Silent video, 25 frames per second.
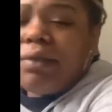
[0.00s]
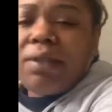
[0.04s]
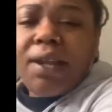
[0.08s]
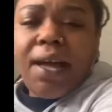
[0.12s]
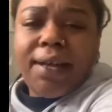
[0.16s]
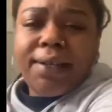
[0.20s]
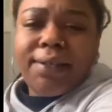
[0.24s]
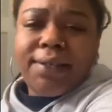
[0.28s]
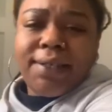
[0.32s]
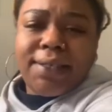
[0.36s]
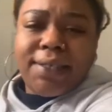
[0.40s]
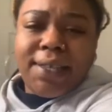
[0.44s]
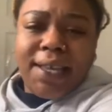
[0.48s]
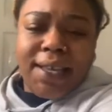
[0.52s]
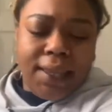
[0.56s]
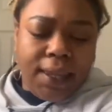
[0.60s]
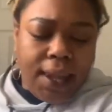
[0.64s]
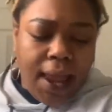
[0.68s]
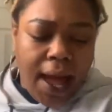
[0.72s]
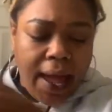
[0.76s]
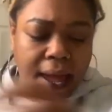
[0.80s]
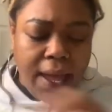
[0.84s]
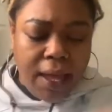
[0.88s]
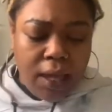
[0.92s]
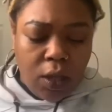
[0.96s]
just
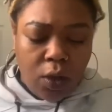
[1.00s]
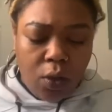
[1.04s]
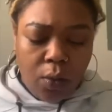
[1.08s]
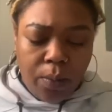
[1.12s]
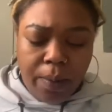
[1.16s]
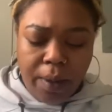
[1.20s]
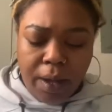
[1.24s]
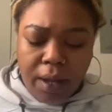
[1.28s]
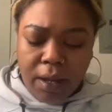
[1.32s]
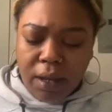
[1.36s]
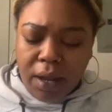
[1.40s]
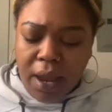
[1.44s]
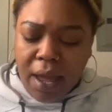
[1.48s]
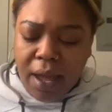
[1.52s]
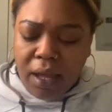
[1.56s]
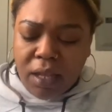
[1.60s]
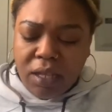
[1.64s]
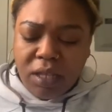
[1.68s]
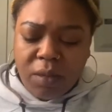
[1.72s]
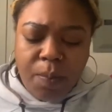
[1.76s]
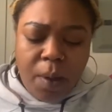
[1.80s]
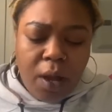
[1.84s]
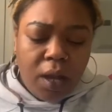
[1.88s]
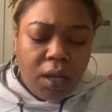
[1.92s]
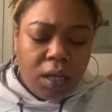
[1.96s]
enlighten you, but like
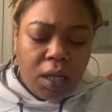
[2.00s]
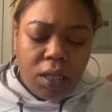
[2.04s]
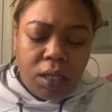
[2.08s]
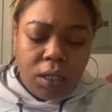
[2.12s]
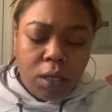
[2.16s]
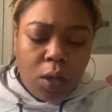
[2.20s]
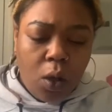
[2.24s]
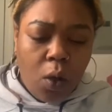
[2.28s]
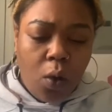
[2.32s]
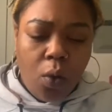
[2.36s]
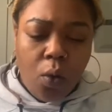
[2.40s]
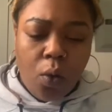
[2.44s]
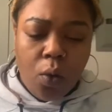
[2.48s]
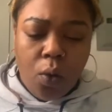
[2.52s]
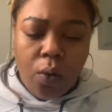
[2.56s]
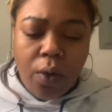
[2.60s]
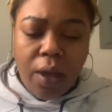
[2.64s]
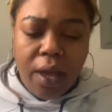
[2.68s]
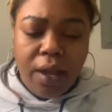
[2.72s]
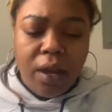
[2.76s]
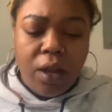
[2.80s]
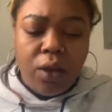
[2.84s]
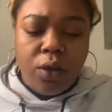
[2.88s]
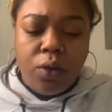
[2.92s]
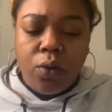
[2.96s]
spark your soul in
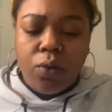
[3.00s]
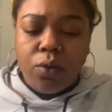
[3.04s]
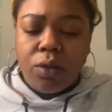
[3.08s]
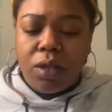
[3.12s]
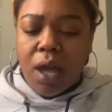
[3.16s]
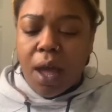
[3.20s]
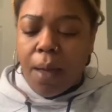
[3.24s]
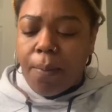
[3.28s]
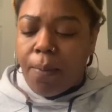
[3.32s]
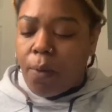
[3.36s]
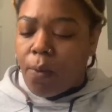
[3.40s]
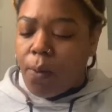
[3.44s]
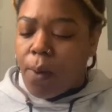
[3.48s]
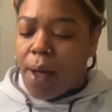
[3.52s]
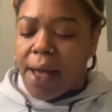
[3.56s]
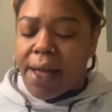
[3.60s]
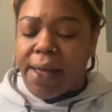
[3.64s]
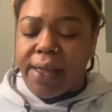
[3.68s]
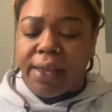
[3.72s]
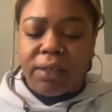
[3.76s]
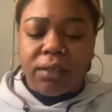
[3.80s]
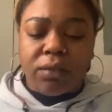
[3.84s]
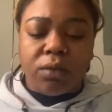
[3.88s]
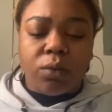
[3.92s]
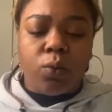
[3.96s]
a new type of way,
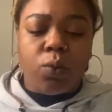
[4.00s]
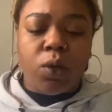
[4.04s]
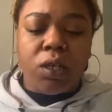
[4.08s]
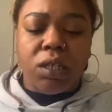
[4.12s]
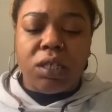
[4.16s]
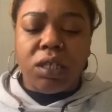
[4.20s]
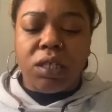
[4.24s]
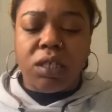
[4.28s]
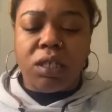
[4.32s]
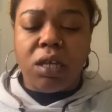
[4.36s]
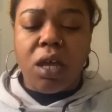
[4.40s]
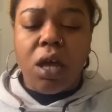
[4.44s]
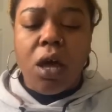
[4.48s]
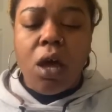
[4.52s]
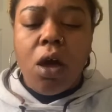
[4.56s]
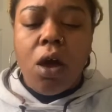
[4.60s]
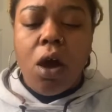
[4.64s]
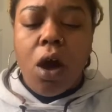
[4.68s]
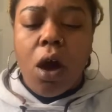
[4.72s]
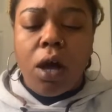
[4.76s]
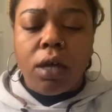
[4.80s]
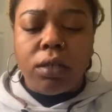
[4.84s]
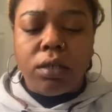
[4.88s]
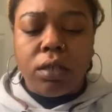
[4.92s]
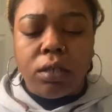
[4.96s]
which is
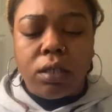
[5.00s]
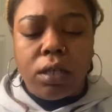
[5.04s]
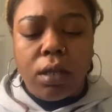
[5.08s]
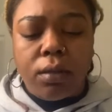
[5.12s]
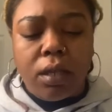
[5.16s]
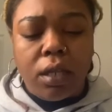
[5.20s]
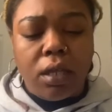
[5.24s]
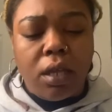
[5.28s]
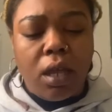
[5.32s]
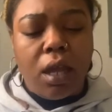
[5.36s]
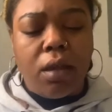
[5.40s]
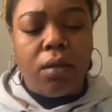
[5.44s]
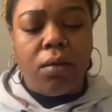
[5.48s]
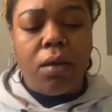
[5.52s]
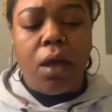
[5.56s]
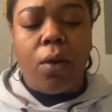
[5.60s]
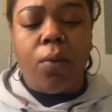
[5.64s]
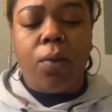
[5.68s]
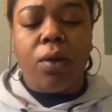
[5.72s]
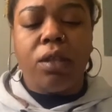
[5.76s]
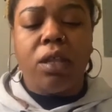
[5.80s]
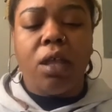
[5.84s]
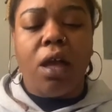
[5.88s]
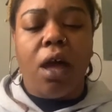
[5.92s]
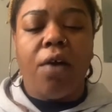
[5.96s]
also something that I can get
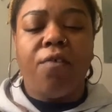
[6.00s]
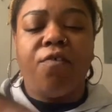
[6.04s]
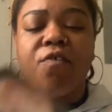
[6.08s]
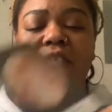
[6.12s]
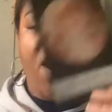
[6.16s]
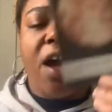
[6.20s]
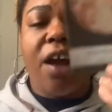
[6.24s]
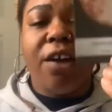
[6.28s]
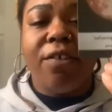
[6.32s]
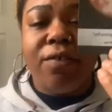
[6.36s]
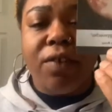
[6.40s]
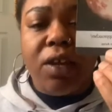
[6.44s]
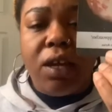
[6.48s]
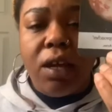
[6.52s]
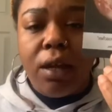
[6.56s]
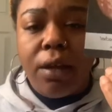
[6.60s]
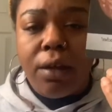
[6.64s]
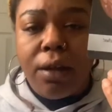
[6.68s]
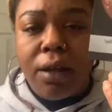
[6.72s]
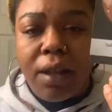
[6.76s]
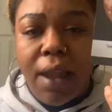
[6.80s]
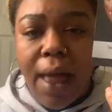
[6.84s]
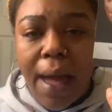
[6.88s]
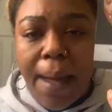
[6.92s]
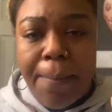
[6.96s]
with the fiery
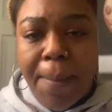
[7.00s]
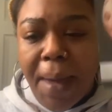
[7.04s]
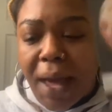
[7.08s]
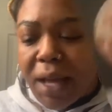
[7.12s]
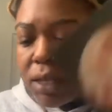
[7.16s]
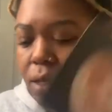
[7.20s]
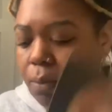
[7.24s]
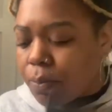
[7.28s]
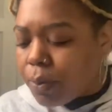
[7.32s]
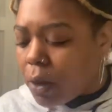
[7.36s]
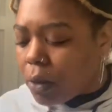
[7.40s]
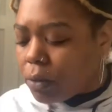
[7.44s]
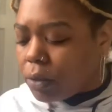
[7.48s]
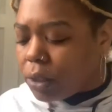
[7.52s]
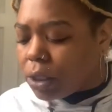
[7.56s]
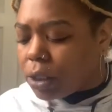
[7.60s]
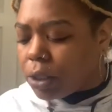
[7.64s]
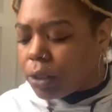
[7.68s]
climax approaches.